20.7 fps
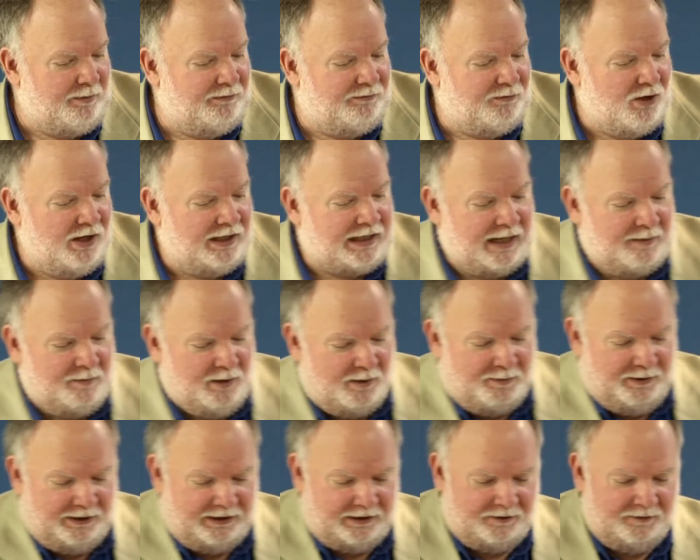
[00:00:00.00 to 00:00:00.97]
before I came
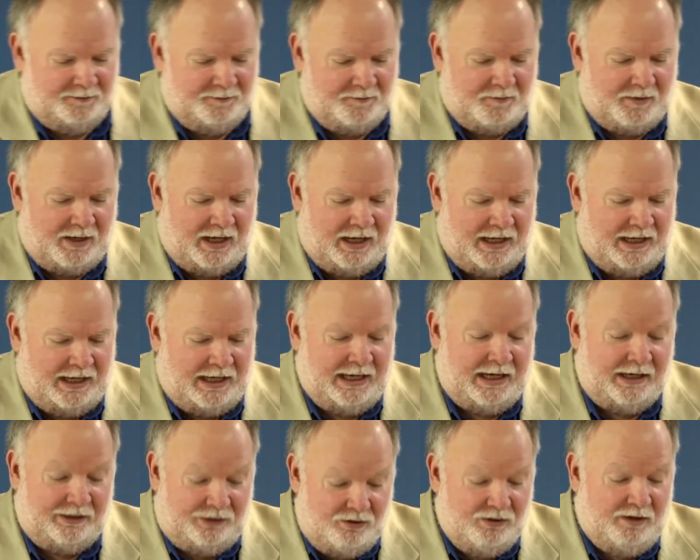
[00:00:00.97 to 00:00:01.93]
up here, uh,
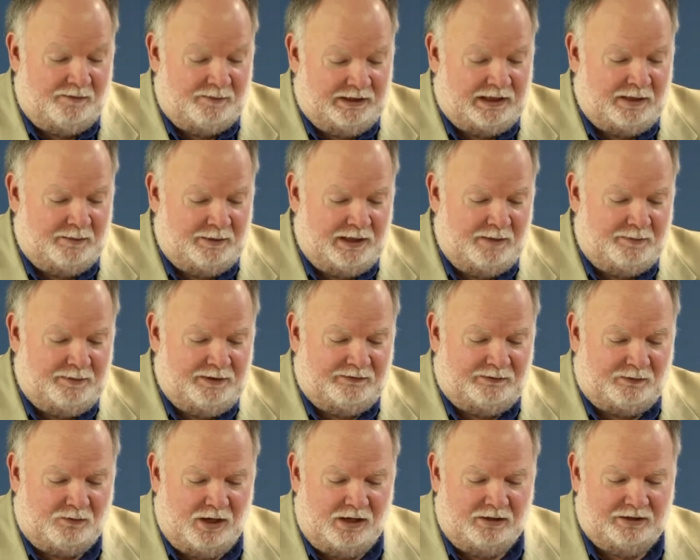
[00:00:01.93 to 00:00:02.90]
and I knew I've been coming up
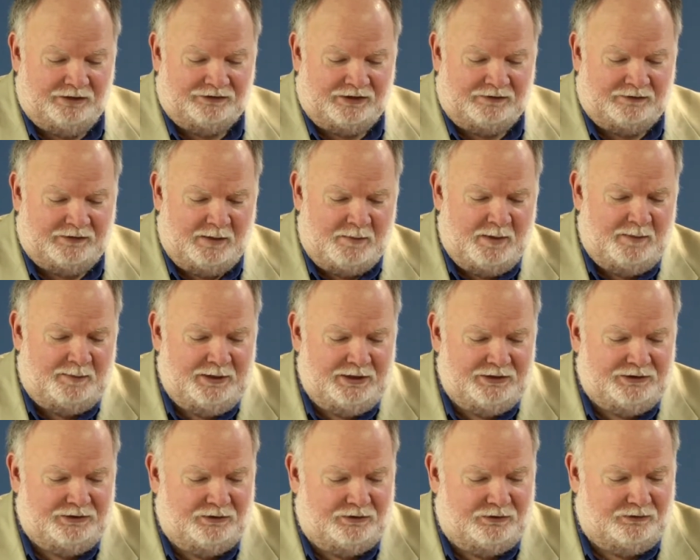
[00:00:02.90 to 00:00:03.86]
here for a while because I've come up
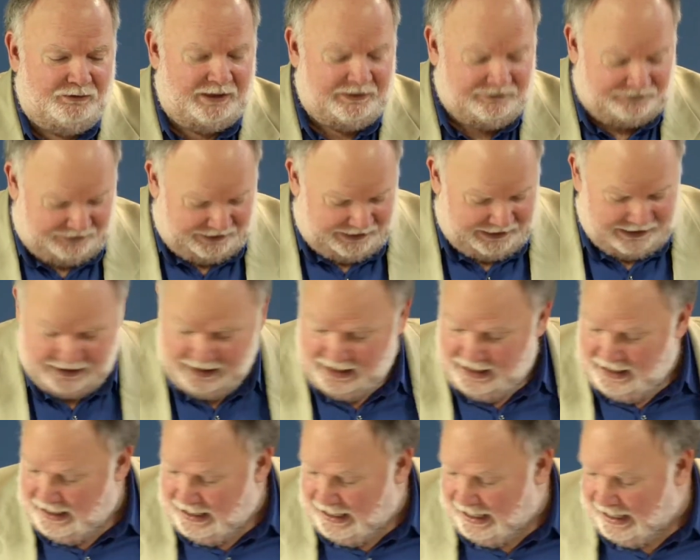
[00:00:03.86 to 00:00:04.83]
here to address the
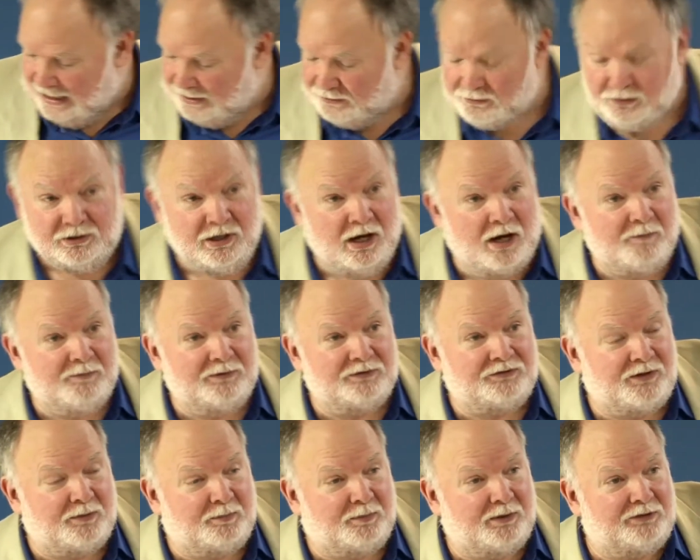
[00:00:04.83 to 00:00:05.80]
annual
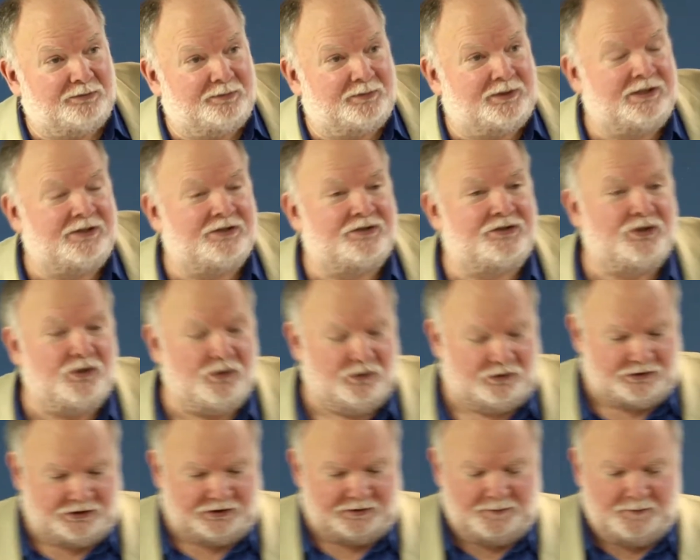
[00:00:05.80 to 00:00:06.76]
conference of the Presbyterian
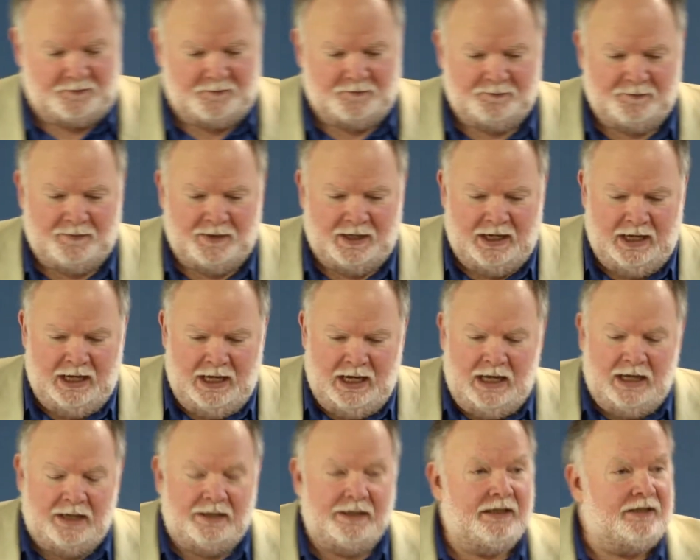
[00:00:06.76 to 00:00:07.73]
Church,
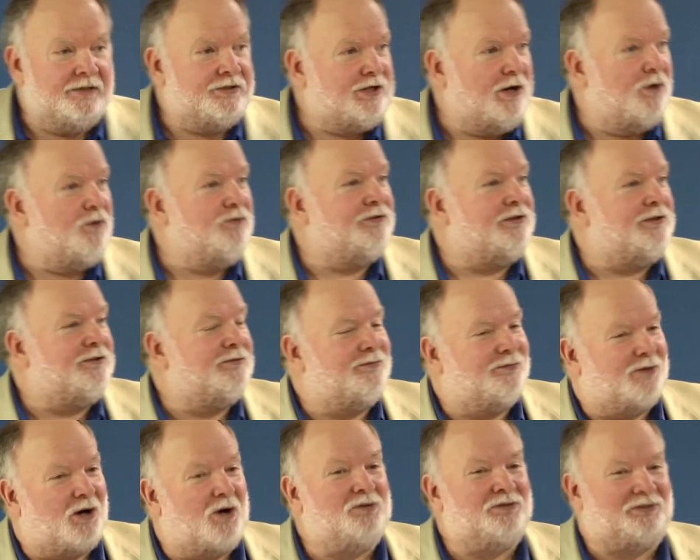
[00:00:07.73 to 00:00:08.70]
the
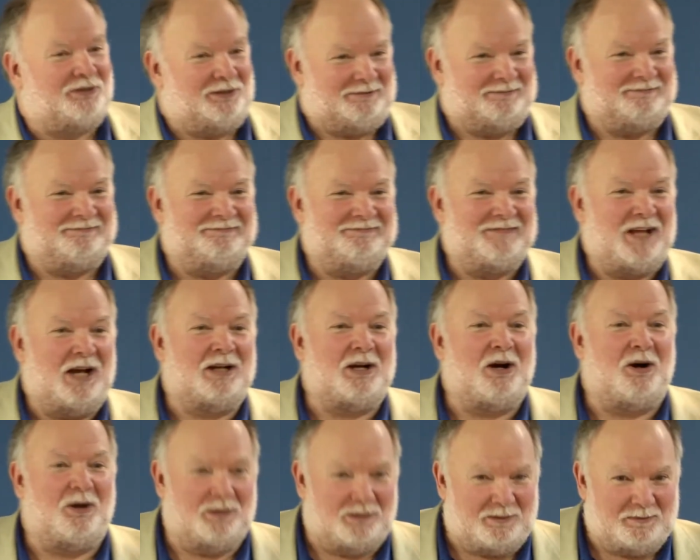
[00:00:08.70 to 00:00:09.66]
Chosen Frozen, I
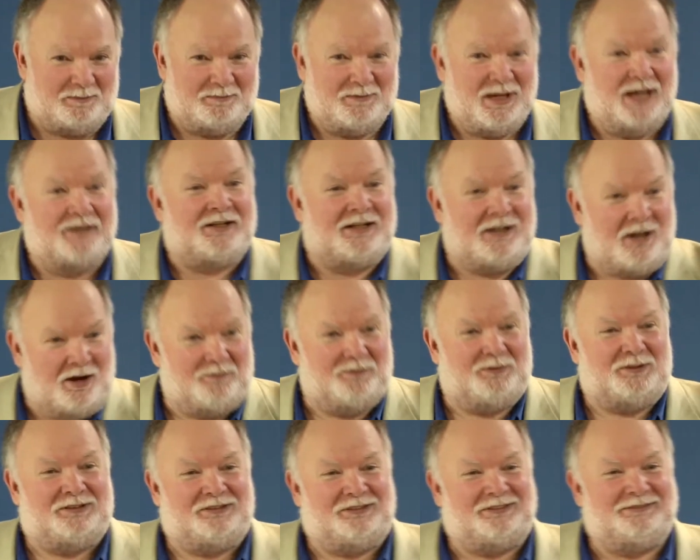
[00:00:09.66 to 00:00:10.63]
called them at the
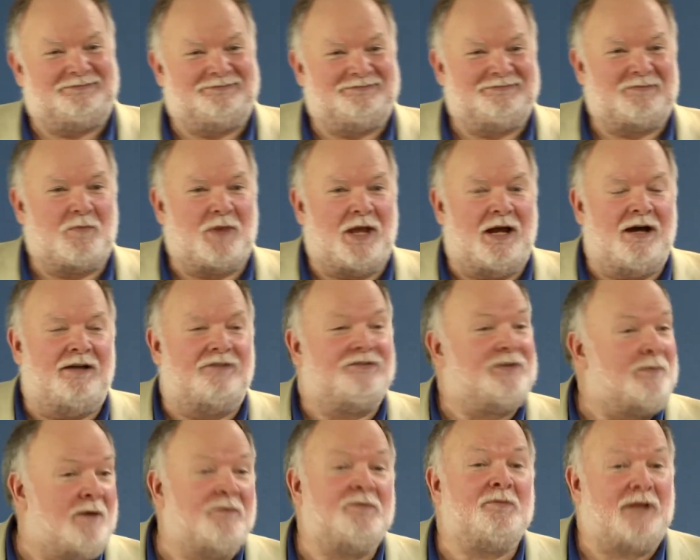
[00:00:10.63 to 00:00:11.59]
conference. Uh,
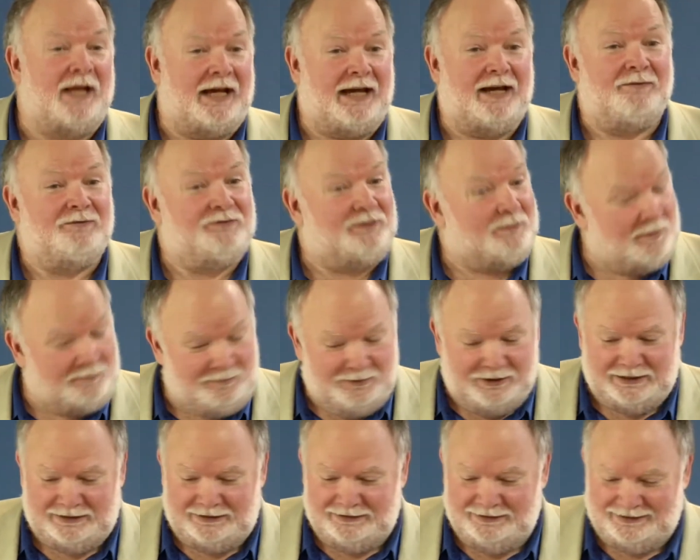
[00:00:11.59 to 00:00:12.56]
some of them laughed, some of
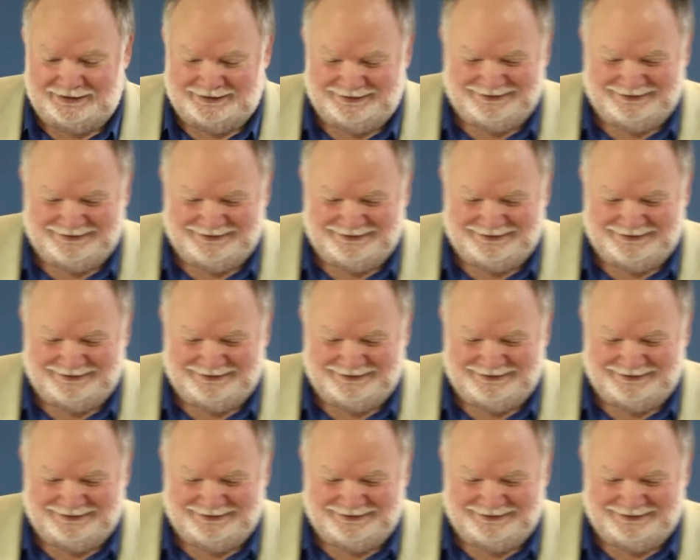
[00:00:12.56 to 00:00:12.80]
them didn't.